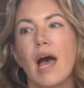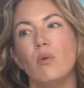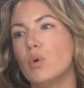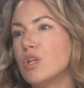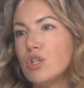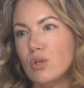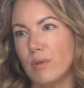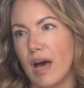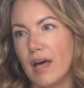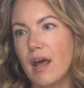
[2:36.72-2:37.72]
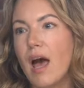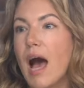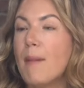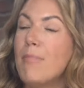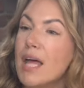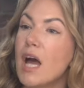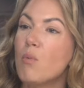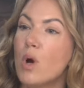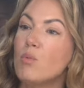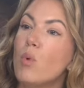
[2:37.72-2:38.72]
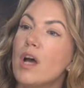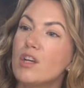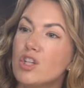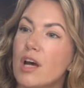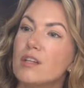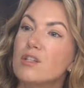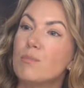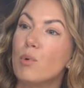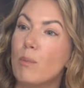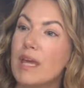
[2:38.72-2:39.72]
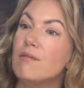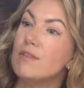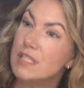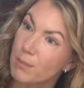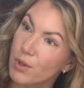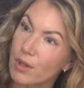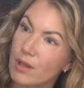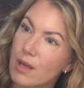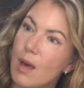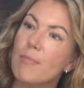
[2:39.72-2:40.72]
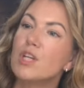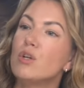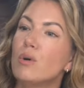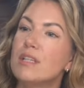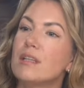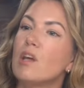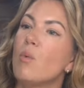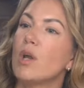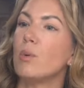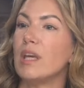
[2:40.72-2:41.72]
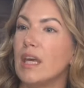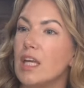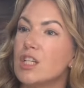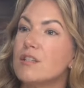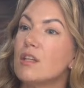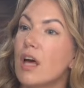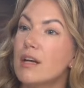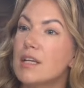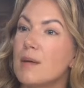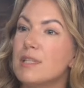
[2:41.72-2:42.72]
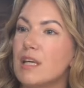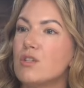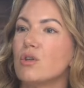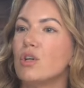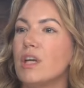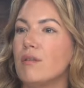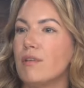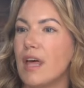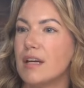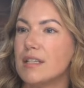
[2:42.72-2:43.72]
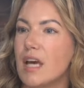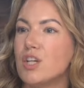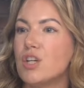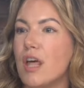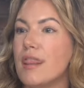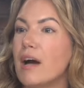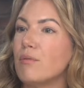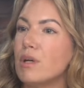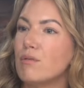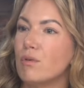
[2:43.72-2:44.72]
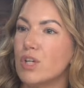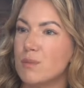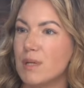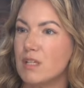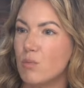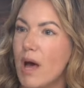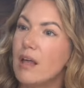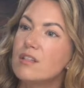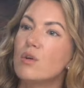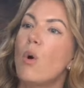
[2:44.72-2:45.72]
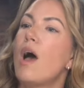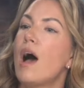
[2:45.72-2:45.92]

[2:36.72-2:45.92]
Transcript: I wouldn't do that. But I would want your child to remain visible, but you don't necessarily want to engage, because a lot of times kids are looking for that attention and that reinforcement as well. So